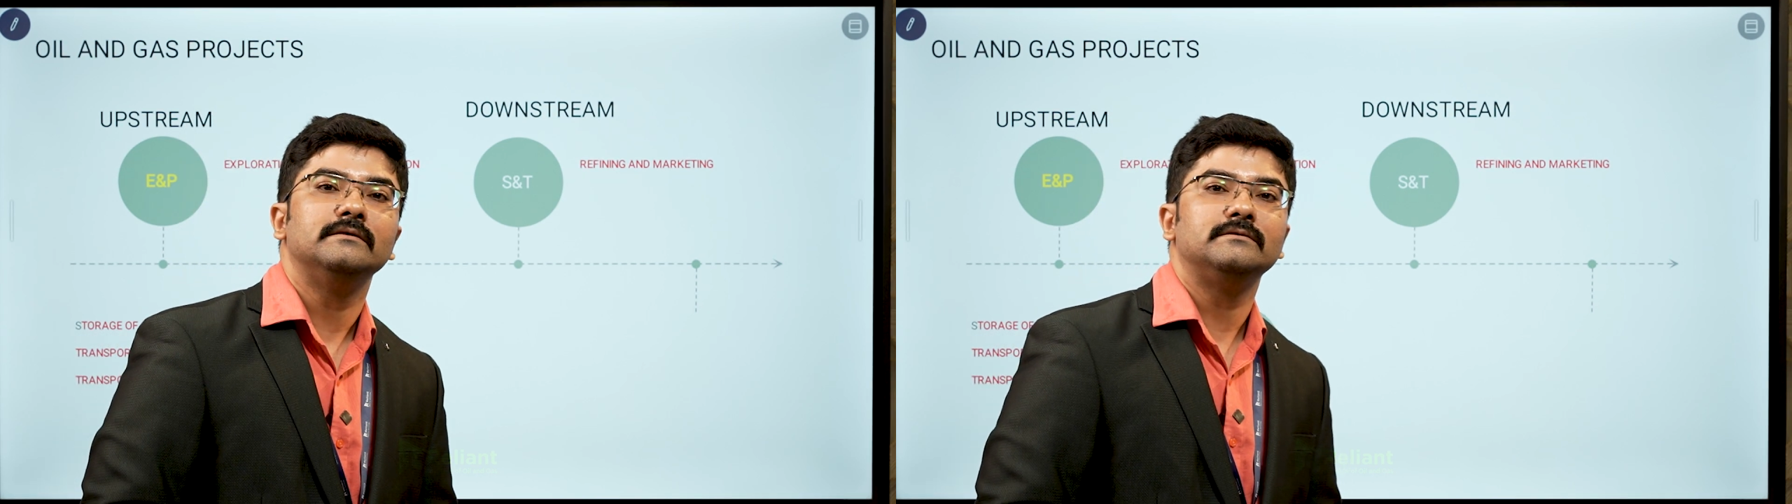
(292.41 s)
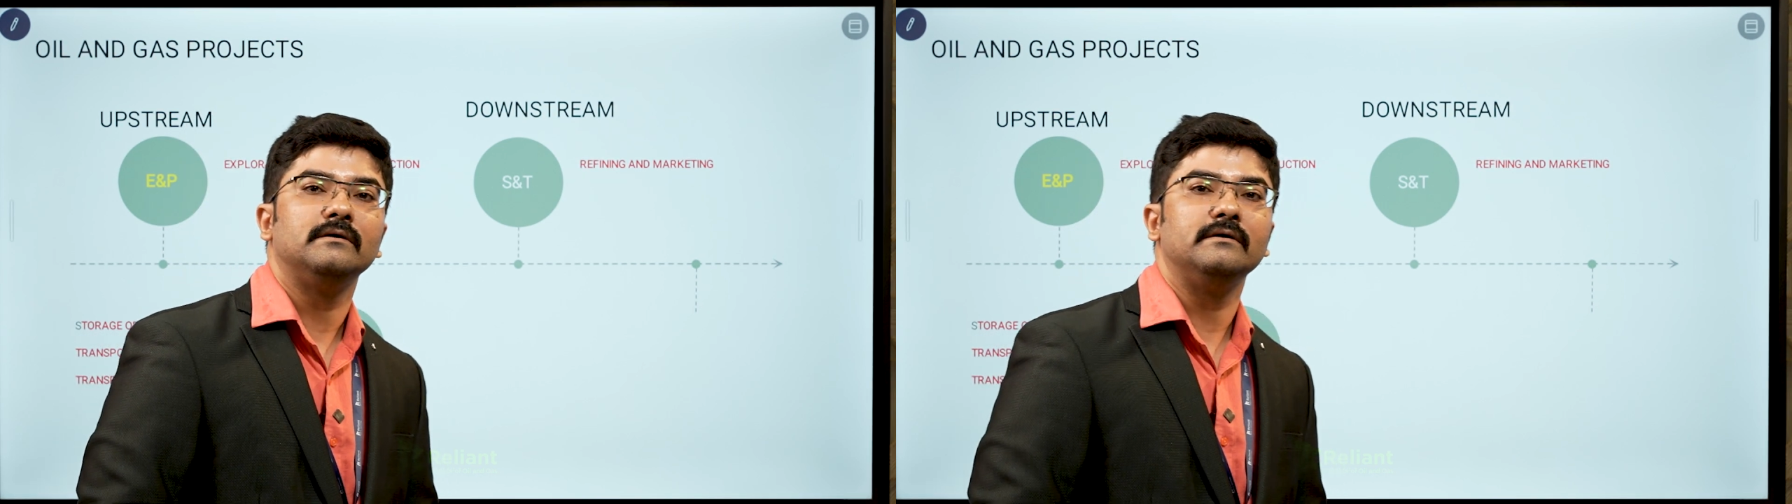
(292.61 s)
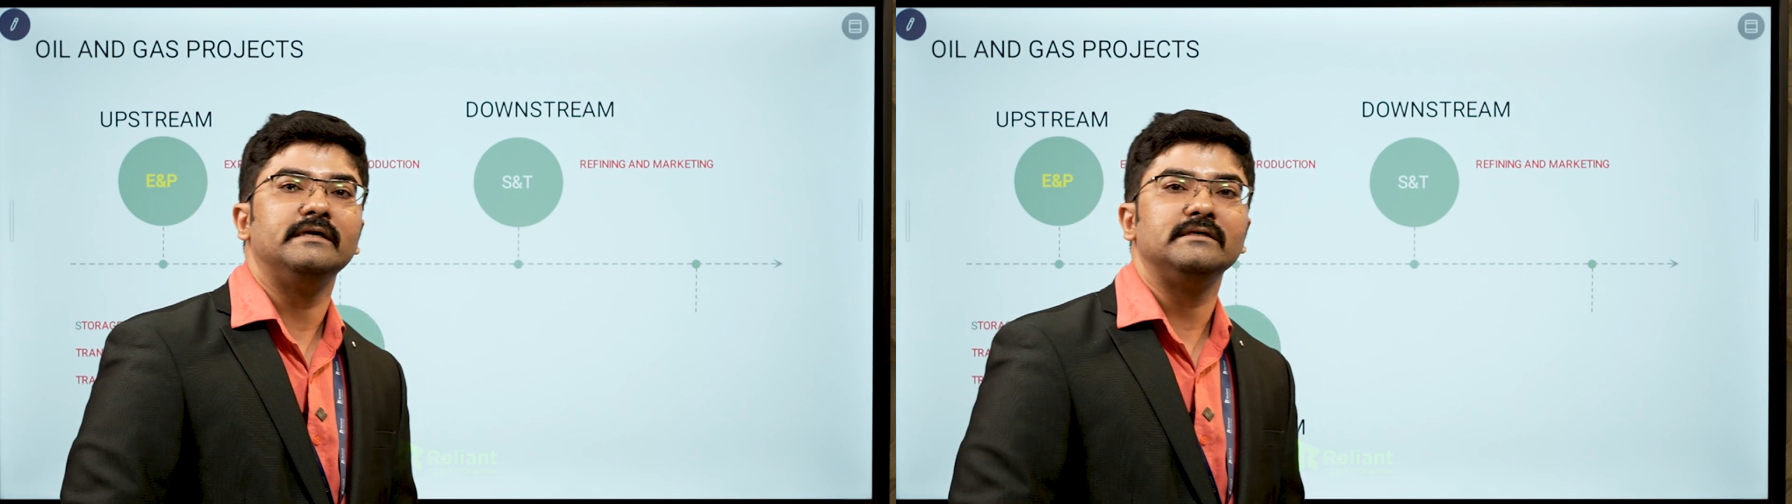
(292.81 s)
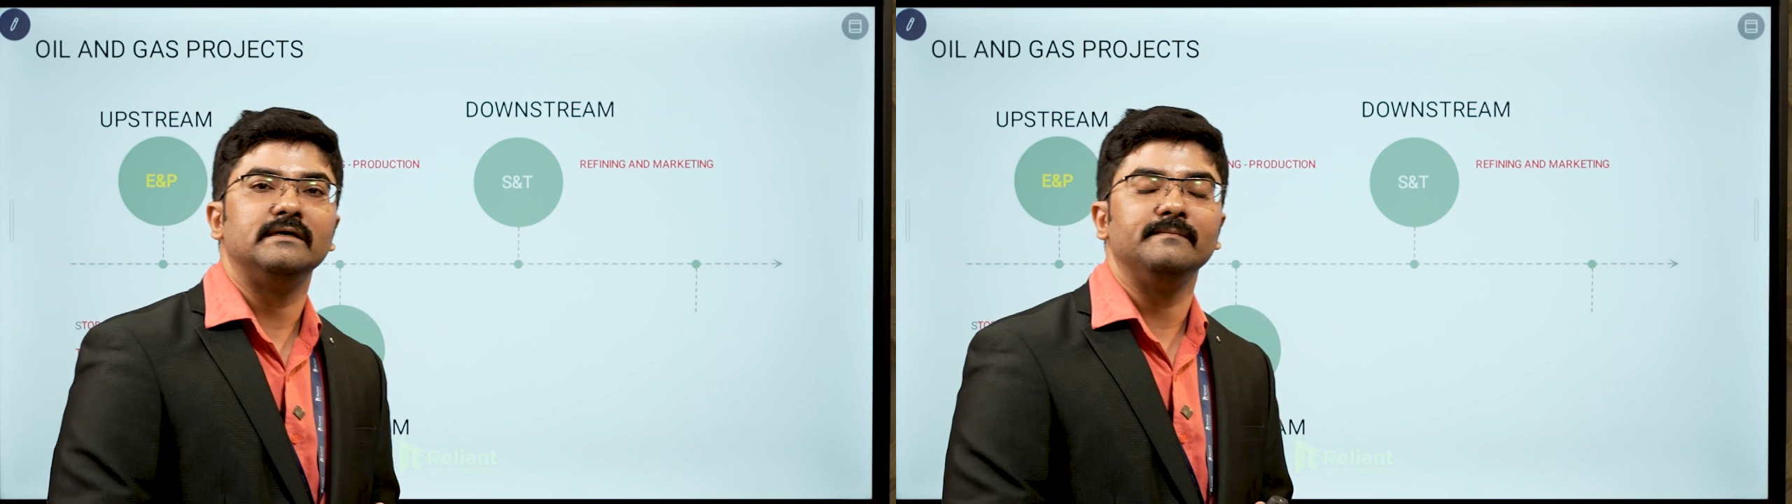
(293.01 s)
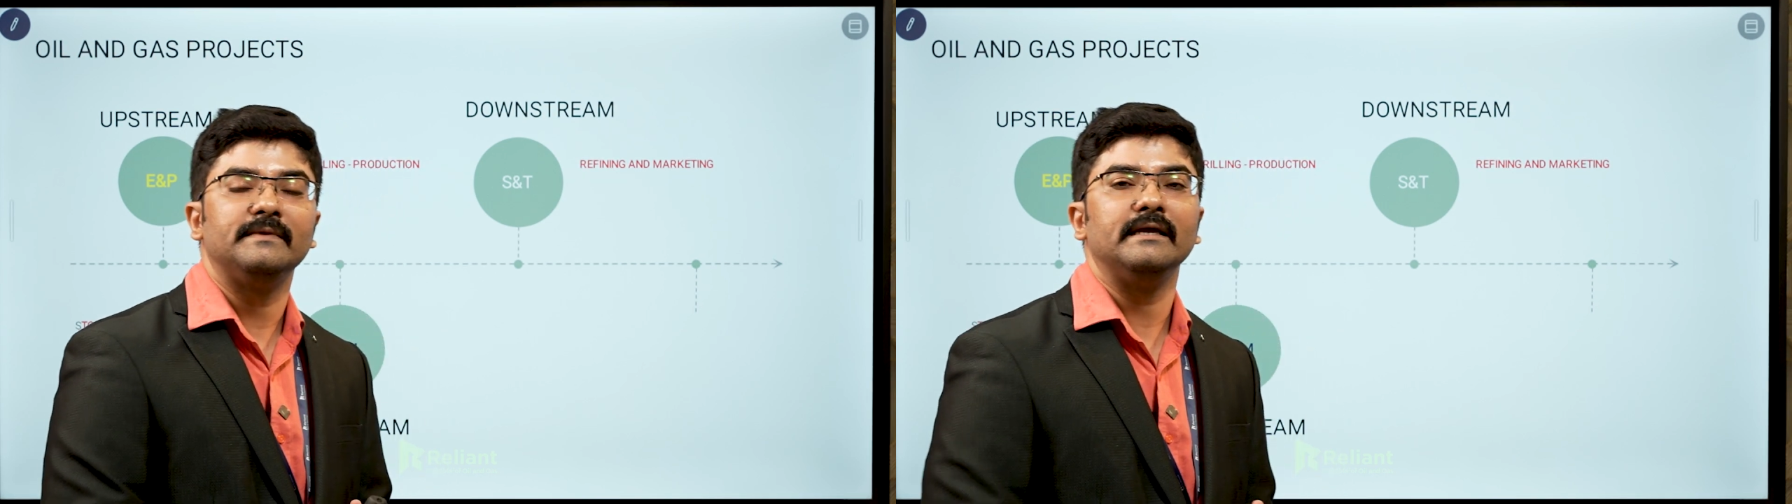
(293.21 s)
So it is
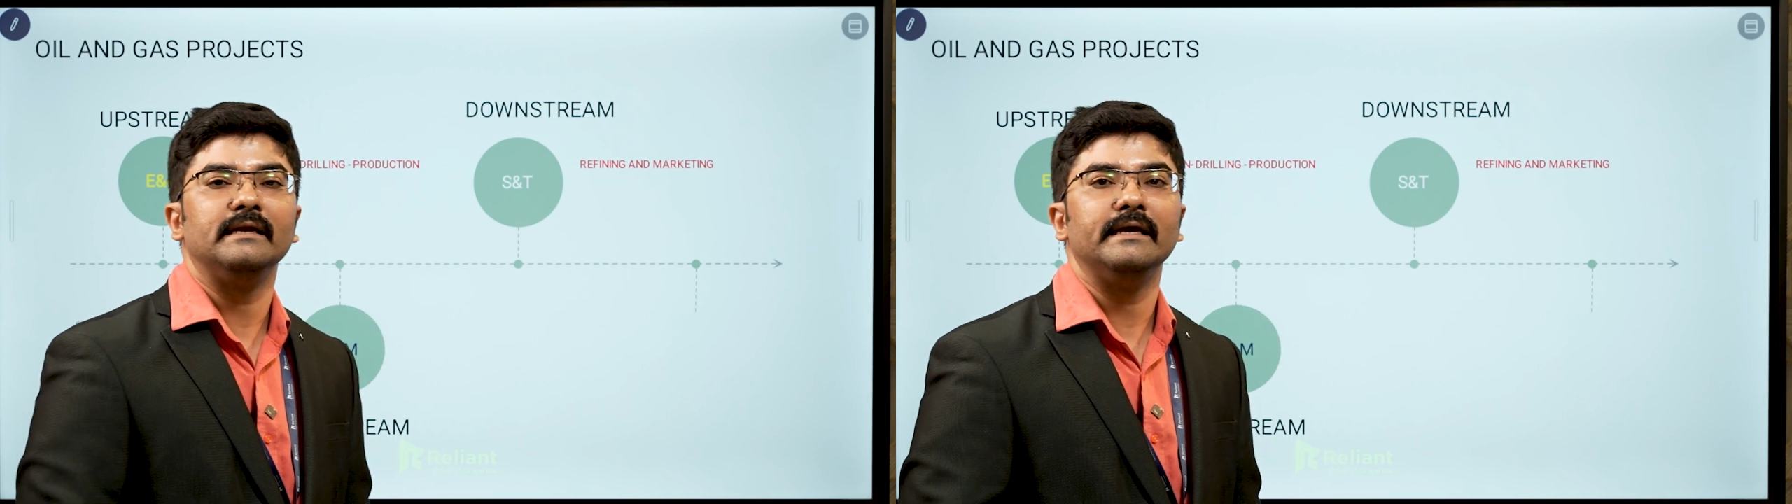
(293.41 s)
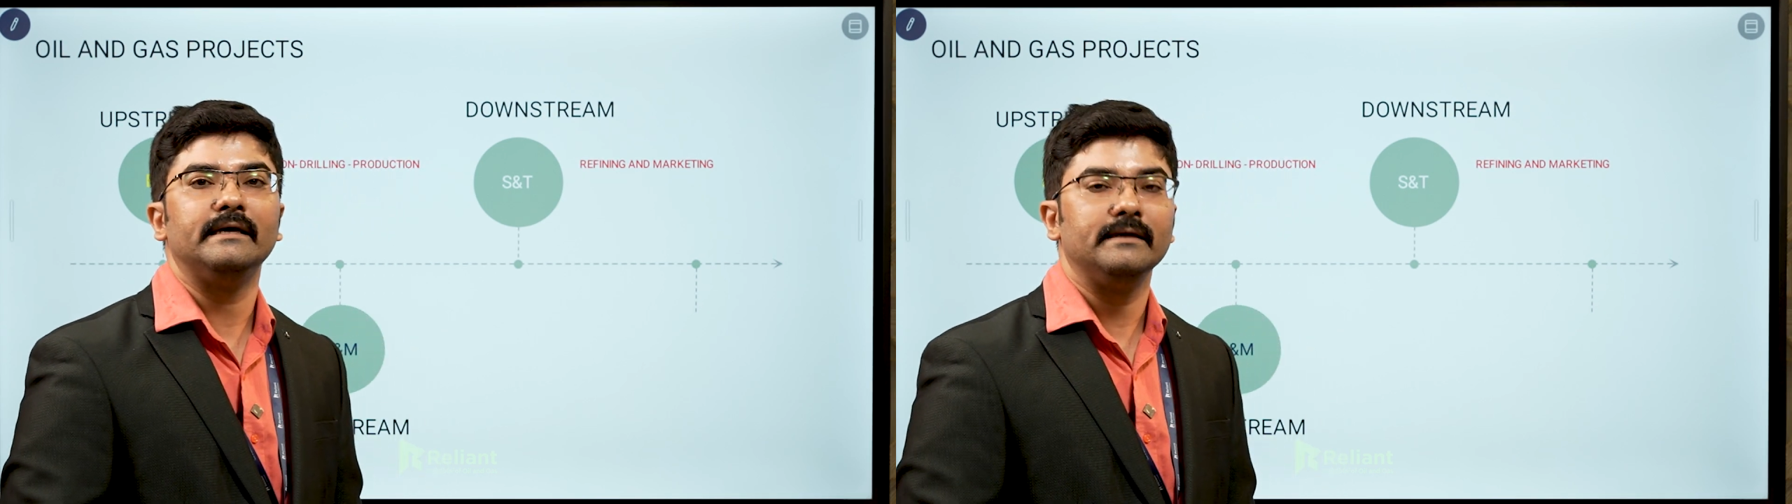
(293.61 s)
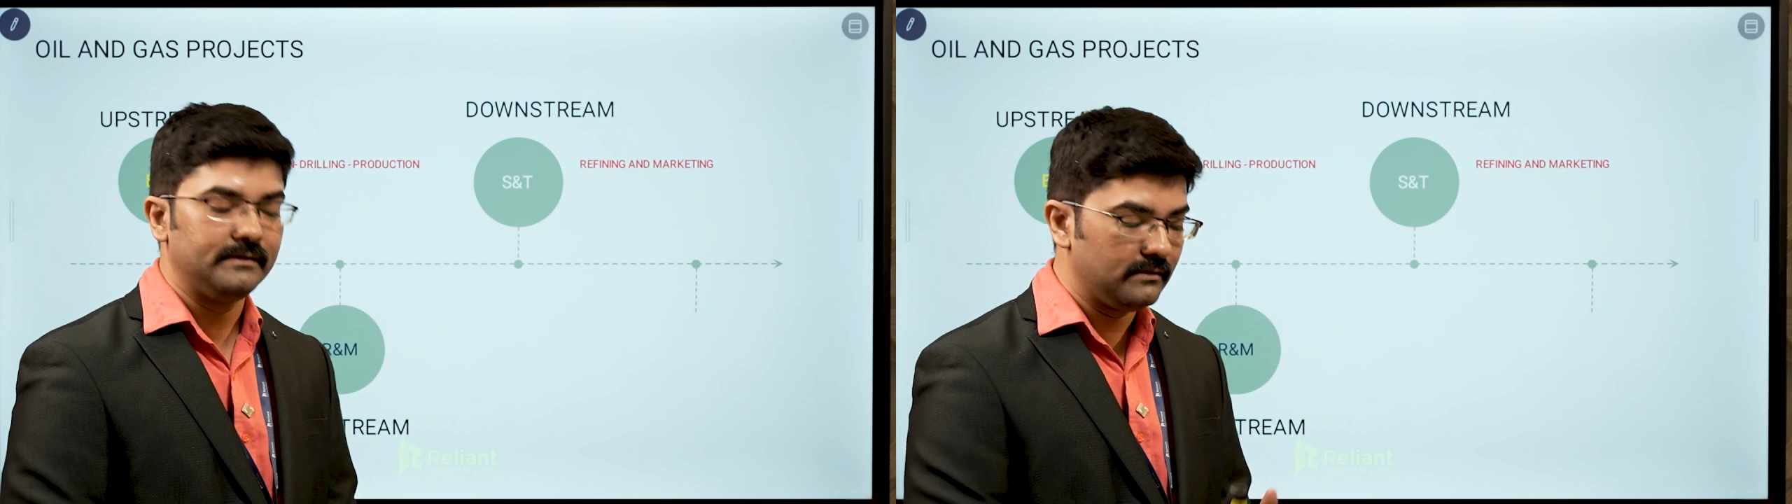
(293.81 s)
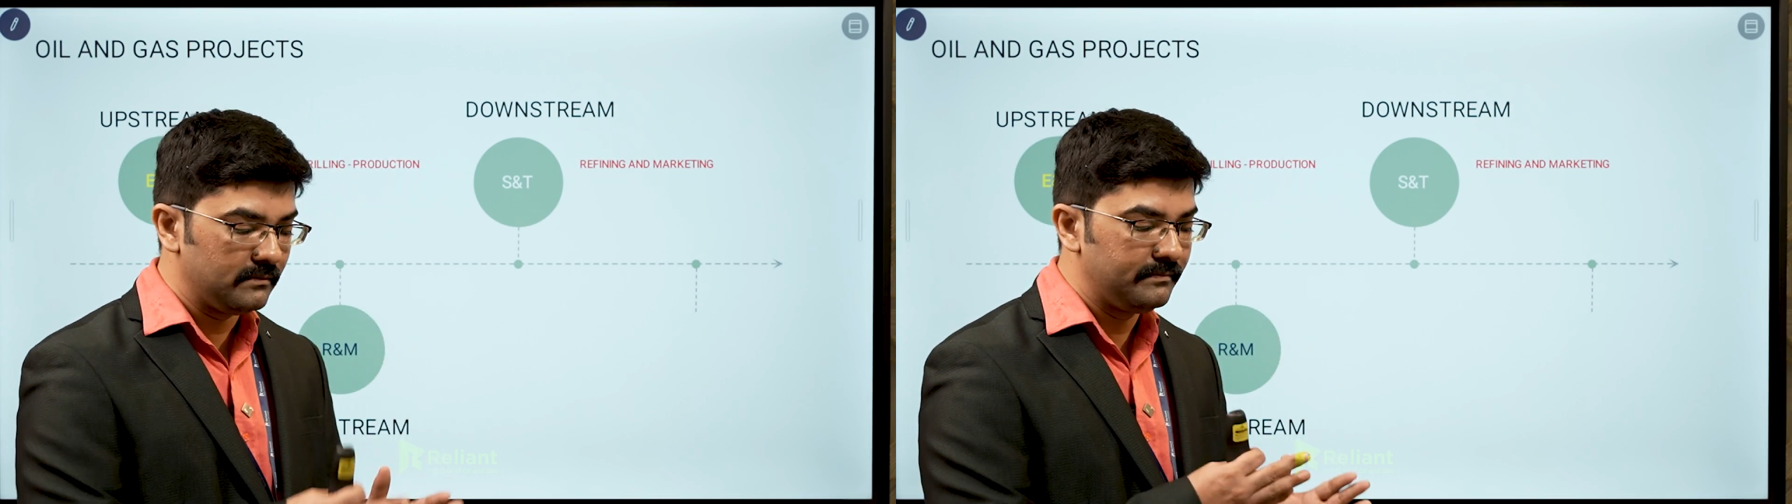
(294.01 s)
something like you know